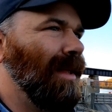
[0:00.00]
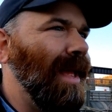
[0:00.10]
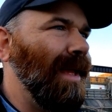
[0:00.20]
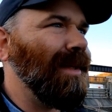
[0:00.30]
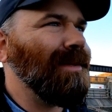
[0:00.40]

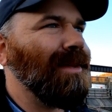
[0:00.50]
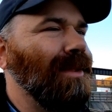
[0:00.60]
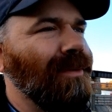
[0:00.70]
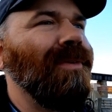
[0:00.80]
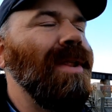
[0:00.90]
And
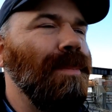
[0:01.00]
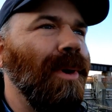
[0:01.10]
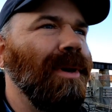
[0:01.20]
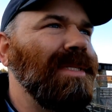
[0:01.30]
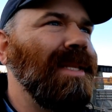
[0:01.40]
the funny
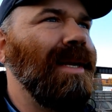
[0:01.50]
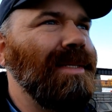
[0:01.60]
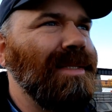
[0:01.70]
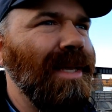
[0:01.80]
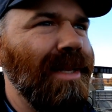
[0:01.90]
part is that
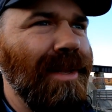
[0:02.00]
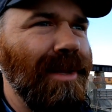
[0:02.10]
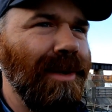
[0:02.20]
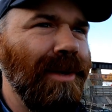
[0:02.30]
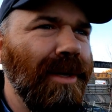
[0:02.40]
it said
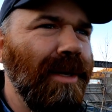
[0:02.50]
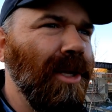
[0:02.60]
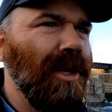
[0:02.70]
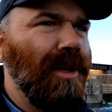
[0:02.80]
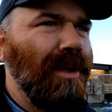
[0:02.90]

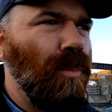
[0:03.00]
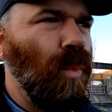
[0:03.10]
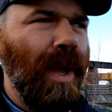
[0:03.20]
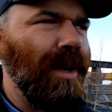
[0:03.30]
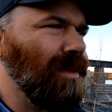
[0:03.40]

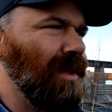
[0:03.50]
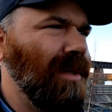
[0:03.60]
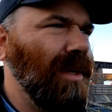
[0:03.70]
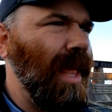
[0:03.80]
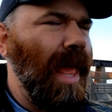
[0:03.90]
whiter
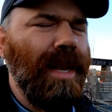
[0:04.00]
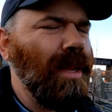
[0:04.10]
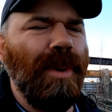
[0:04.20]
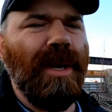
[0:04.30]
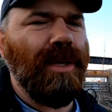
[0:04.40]
than
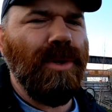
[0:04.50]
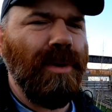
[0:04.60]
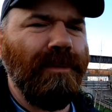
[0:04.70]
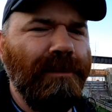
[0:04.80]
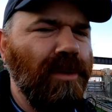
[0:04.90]
anybody could
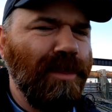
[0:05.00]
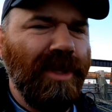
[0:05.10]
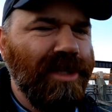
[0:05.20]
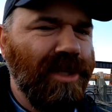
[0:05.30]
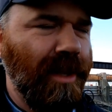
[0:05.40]
have ever
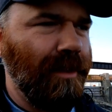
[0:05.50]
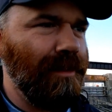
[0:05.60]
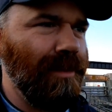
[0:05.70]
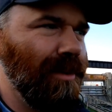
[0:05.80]
bleached them.